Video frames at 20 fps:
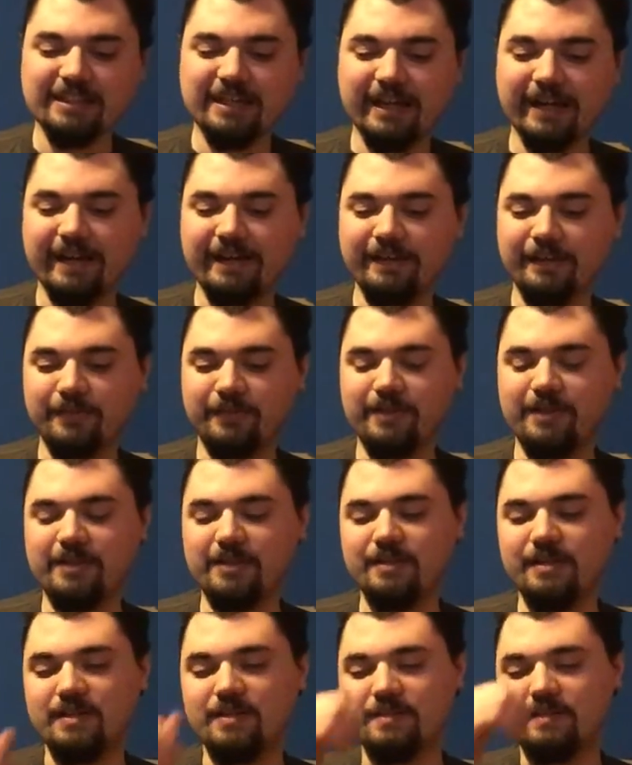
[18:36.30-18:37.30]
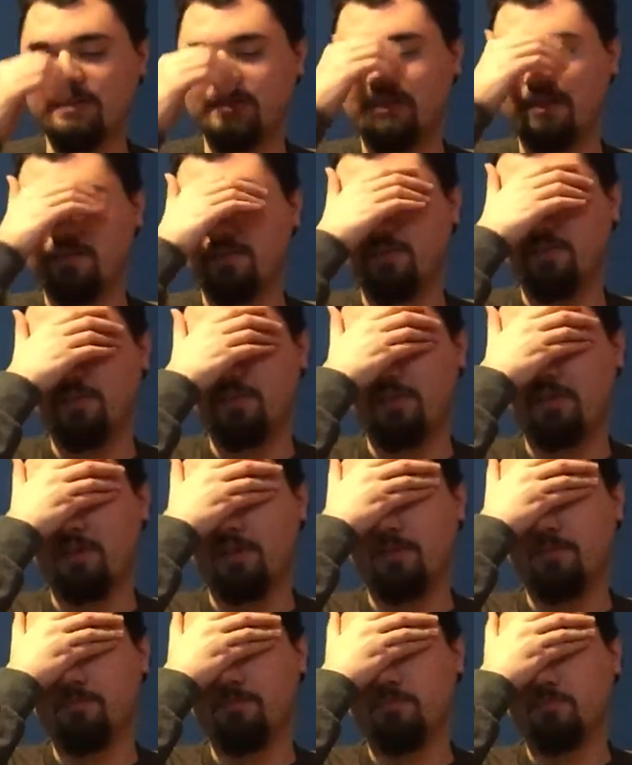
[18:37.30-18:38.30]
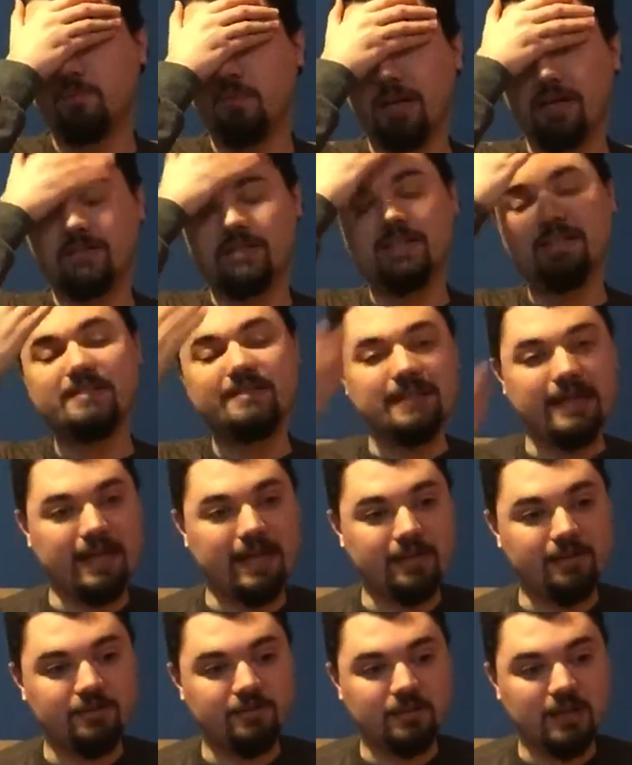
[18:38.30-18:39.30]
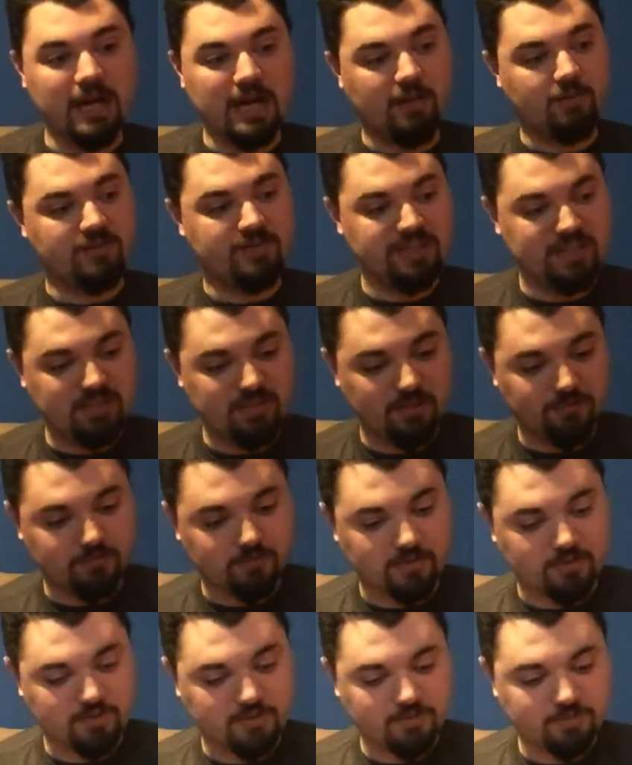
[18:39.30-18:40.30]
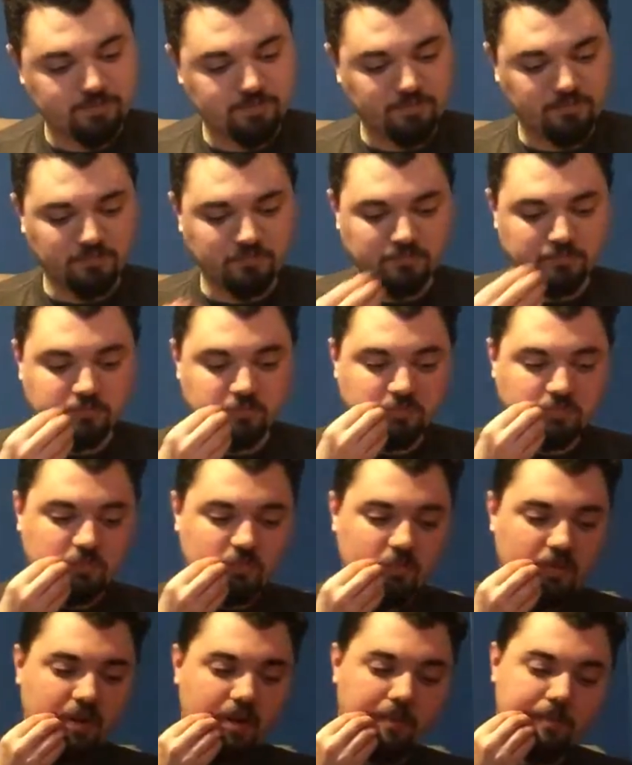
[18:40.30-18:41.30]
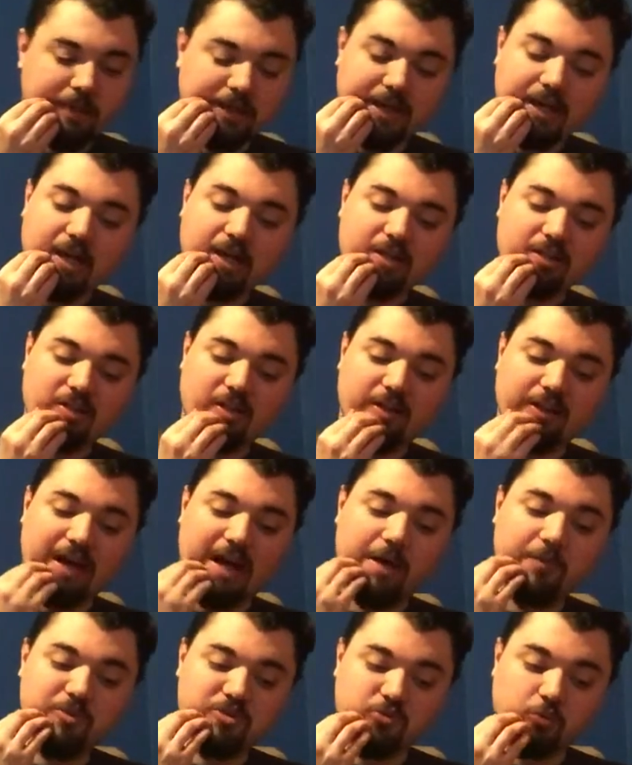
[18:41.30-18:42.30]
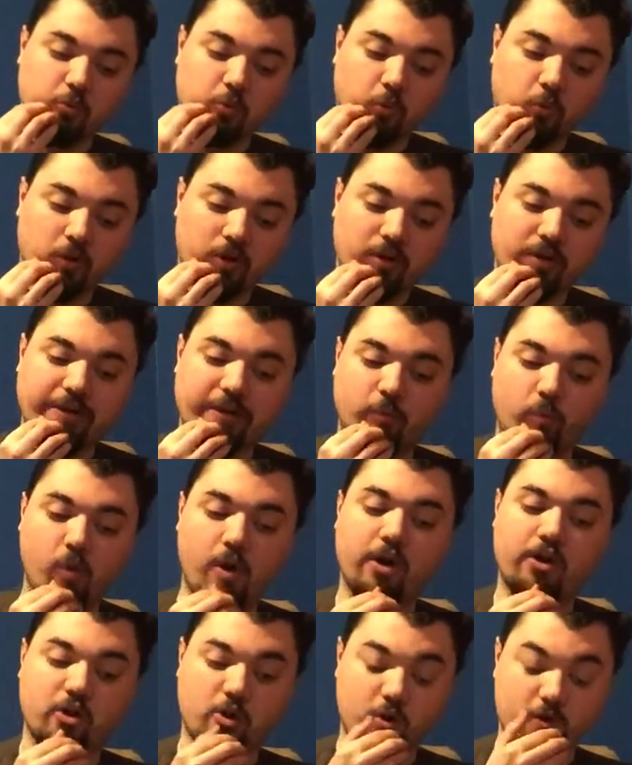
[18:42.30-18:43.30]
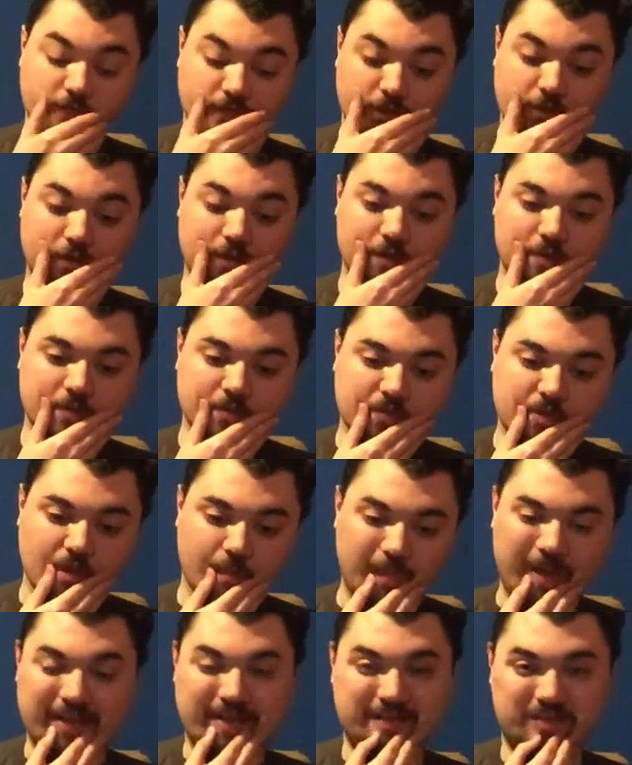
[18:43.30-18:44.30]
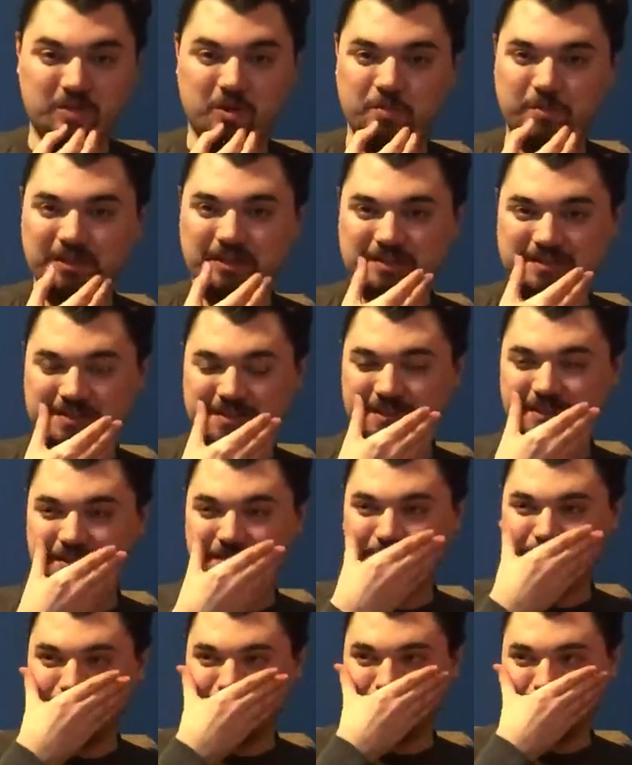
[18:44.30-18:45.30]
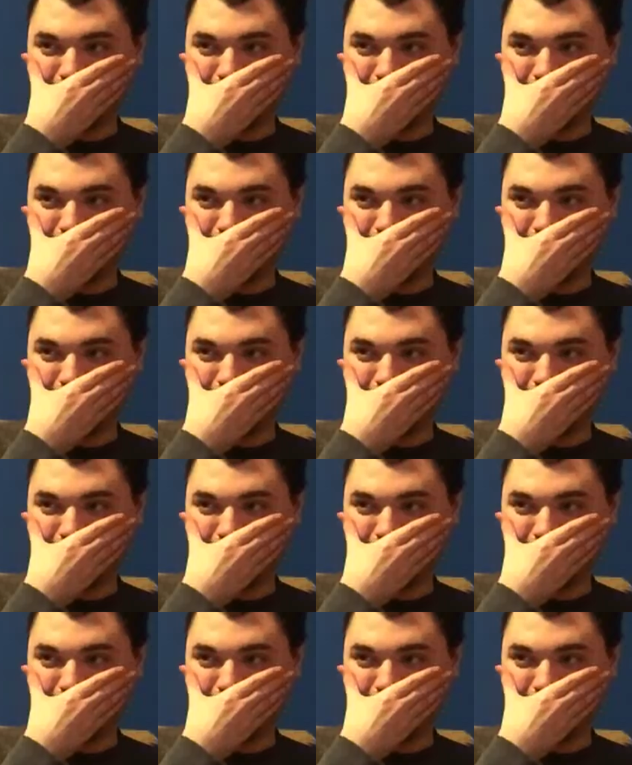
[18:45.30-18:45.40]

and the thing is, is um, as I said, I was indifferent, but I gotta tell you, I was really won over by this opening scene.